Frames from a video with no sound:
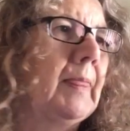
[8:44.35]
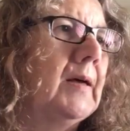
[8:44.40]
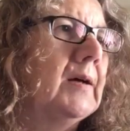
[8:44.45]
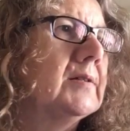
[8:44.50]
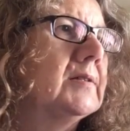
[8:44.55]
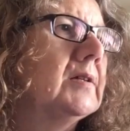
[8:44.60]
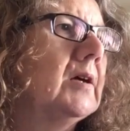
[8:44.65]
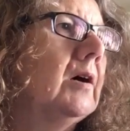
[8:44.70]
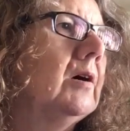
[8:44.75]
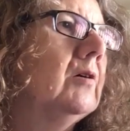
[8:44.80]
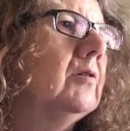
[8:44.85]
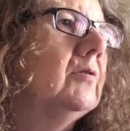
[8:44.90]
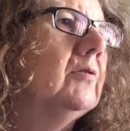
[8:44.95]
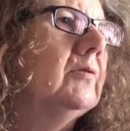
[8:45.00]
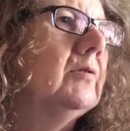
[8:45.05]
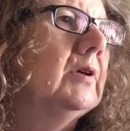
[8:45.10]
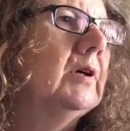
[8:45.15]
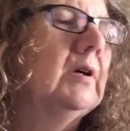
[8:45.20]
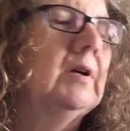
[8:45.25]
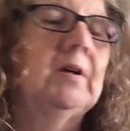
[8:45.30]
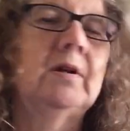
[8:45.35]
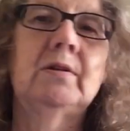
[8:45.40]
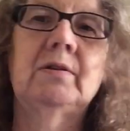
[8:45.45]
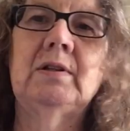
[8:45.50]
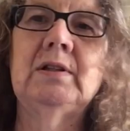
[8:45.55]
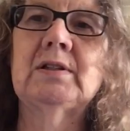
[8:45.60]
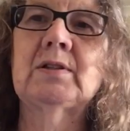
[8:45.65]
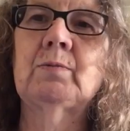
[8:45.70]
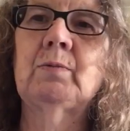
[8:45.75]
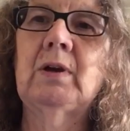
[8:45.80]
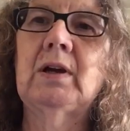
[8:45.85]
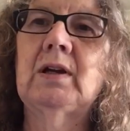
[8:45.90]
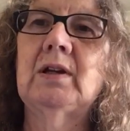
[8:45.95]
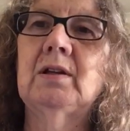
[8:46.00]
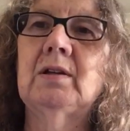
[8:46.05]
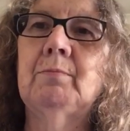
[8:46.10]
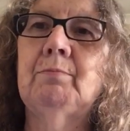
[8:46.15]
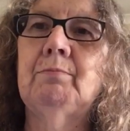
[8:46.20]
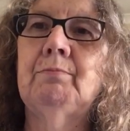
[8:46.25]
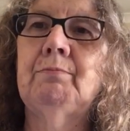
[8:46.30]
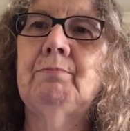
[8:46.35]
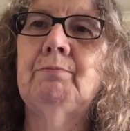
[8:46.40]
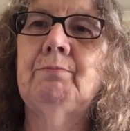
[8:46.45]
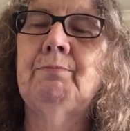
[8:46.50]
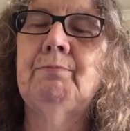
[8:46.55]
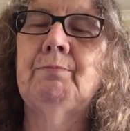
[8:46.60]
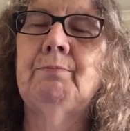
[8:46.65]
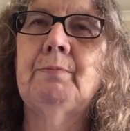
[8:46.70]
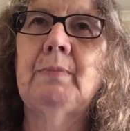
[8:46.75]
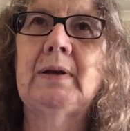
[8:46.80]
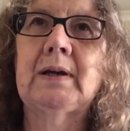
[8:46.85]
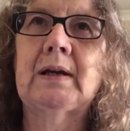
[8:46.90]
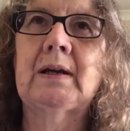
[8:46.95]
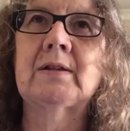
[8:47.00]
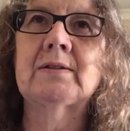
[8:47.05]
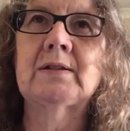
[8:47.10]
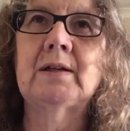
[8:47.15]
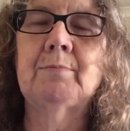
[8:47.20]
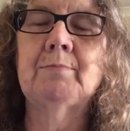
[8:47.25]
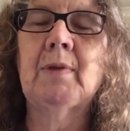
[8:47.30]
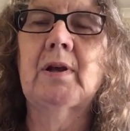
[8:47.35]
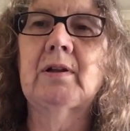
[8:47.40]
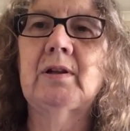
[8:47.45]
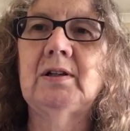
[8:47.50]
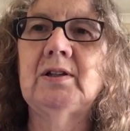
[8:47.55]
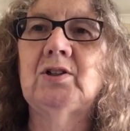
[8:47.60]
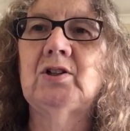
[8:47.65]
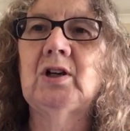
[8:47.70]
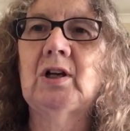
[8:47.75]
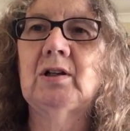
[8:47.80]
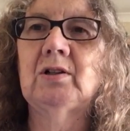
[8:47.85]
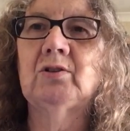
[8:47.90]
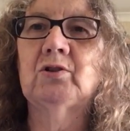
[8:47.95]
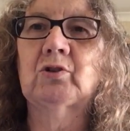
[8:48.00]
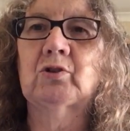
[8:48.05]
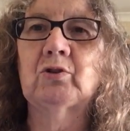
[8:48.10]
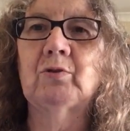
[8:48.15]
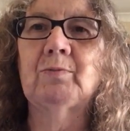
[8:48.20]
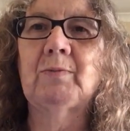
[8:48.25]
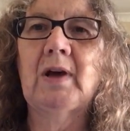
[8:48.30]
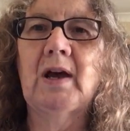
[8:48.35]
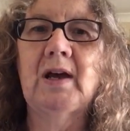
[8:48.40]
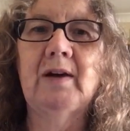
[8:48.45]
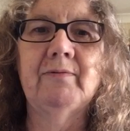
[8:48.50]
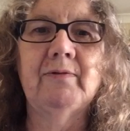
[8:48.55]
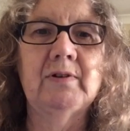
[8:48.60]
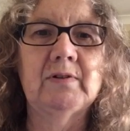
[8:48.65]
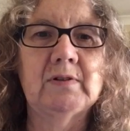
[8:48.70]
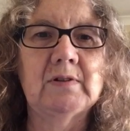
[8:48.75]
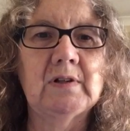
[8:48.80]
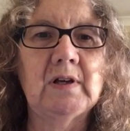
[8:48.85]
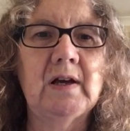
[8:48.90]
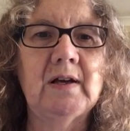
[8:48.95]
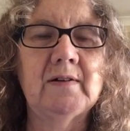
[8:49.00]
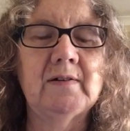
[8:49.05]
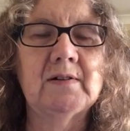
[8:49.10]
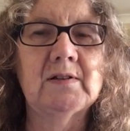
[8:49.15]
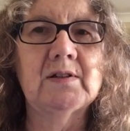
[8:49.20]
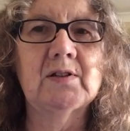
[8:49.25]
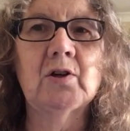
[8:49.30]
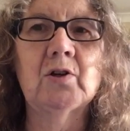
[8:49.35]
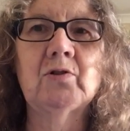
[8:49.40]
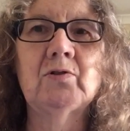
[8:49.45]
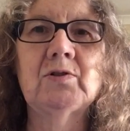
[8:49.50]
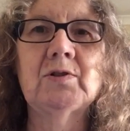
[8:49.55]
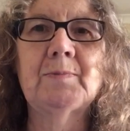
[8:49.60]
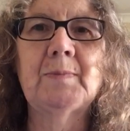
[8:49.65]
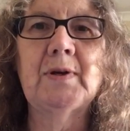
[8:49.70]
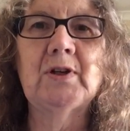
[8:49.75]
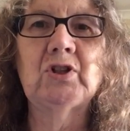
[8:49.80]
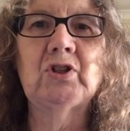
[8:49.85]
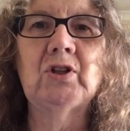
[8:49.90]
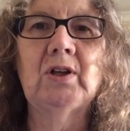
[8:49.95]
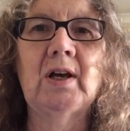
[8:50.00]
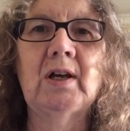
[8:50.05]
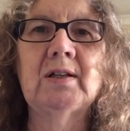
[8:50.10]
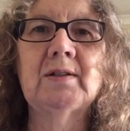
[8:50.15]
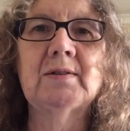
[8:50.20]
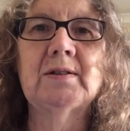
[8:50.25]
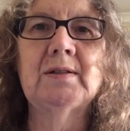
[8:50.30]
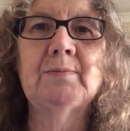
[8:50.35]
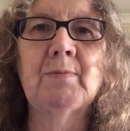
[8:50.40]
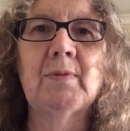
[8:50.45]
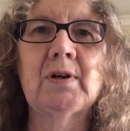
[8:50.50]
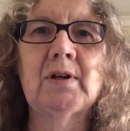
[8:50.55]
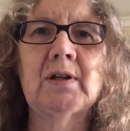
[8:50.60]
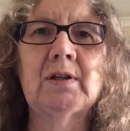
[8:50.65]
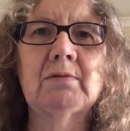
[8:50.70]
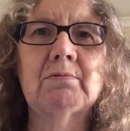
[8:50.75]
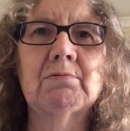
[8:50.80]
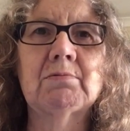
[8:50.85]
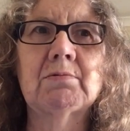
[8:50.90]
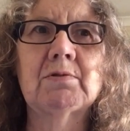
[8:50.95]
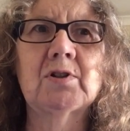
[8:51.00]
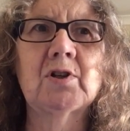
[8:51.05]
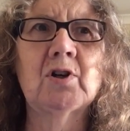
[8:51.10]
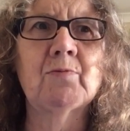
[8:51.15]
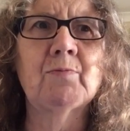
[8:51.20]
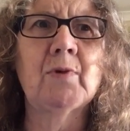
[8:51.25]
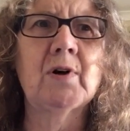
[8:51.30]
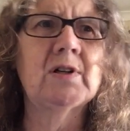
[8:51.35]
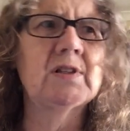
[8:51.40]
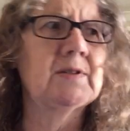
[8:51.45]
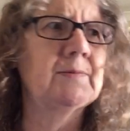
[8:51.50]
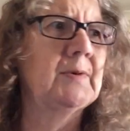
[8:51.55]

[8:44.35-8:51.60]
So this week in the magazine monthly challenge group, they have had Speciality, is that what